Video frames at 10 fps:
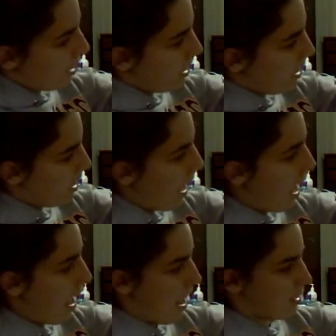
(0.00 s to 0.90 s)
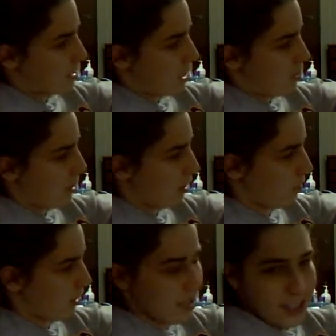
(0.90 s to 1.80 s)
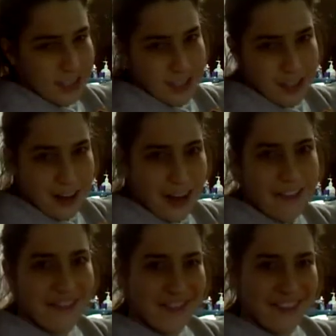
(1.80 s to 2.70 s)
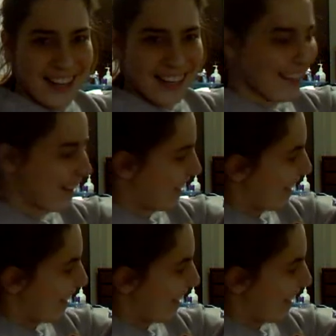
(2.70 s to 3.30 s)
He has a perfect sister. How fitting.